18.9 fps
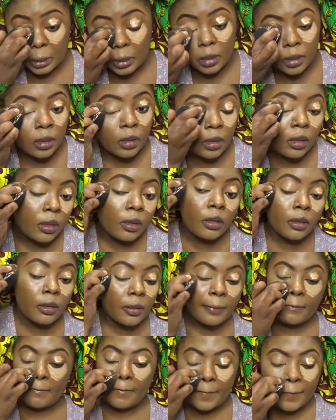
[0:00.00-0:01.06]
I feel like
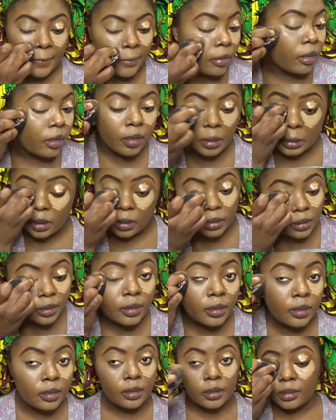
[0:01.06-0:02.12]
I just get more
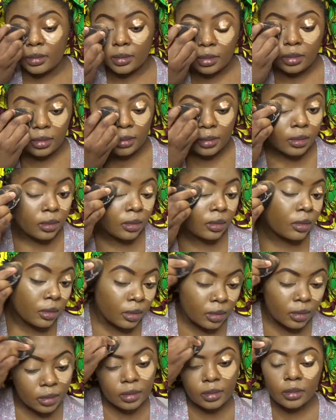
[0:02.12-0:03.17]
out of the product
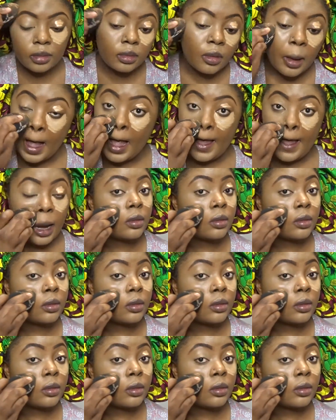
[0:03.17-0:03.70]
when I do that.